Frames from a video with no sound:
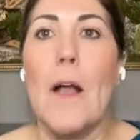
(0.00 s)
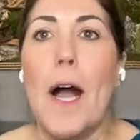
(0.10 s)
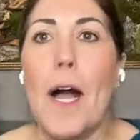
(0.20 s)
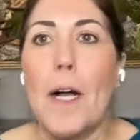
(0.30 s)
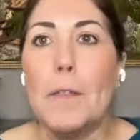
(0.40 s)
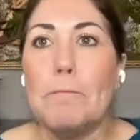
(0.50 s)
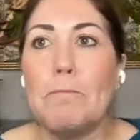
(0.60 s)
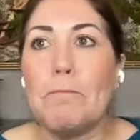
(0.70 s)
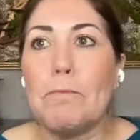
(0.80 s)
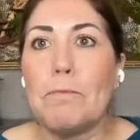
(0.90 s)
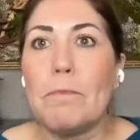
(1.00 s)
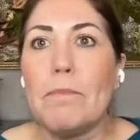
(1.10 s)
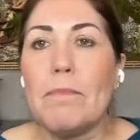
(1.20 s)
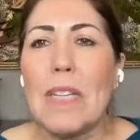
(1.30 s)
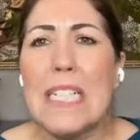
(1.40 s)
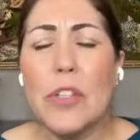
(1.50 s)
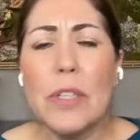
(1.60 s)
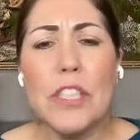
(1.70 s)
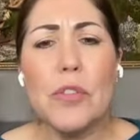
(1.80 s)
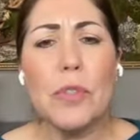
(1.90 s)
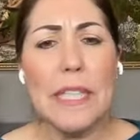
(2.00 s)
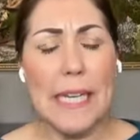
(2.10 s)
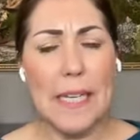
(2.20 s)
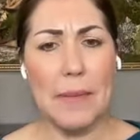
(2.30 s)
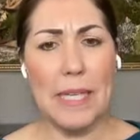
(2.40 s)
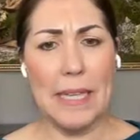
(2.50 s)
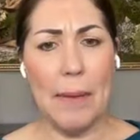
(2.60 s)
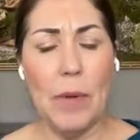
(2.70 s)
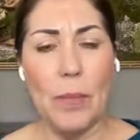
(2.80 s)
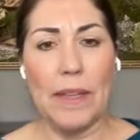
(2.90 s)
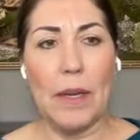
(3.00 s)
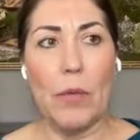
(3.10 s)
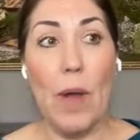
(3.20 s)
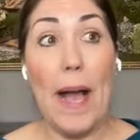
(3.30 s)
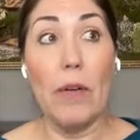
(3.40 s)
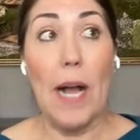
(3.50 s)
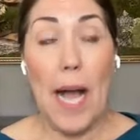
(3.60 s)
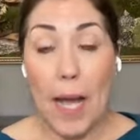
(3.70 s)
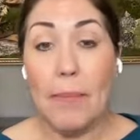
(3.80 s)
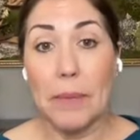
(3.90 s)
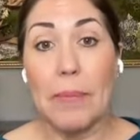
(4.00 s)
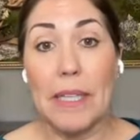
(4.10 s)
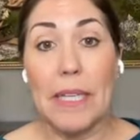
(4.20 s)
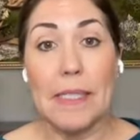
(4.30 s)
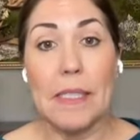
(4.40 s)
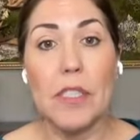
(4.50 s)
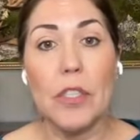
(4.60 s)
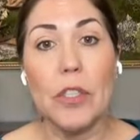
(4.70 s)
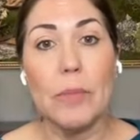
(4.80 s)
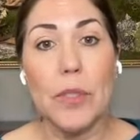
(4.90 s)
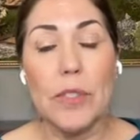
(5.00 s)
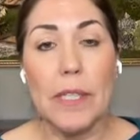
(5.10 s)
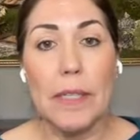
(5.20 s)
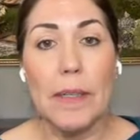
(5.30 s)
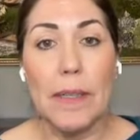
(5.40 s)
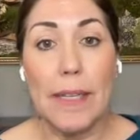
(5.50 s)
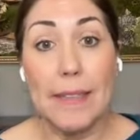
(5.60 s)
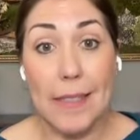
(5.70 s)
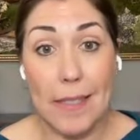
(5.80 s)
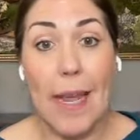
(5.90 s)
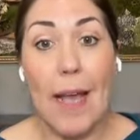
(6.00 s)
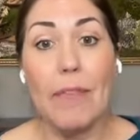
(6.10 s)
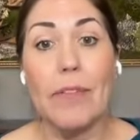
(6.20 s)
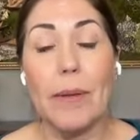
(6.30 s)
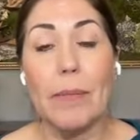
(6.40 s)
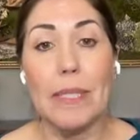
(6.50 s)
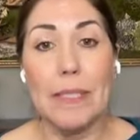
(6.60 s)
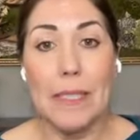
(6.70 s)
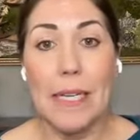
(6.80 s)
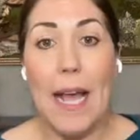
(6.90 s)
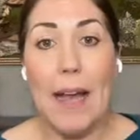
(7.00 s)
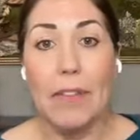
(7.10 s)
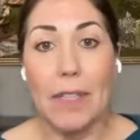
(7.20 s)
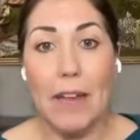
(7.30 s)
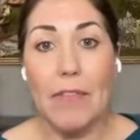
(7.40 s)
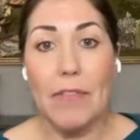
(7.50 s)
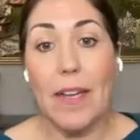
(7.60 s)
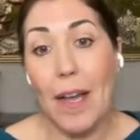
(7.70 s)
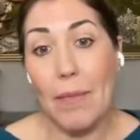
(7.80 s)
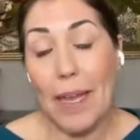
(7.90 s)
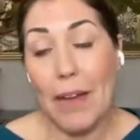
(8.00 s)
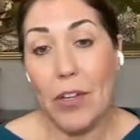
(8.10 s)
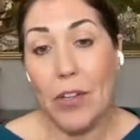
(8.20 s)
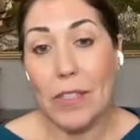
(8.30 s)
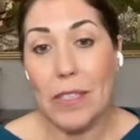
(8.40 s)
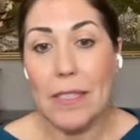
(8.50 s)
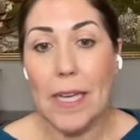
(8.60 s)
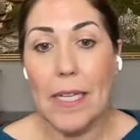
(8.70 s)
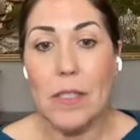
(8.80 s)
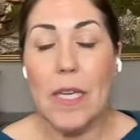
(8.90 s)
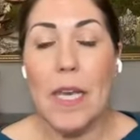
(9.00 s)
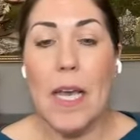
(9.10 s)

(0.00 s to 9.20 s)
And so it just really hit me in that moment that, wow, I'm going to be that 60-year-old person that doesn't have the family, doesn't have the life. I may have all the success.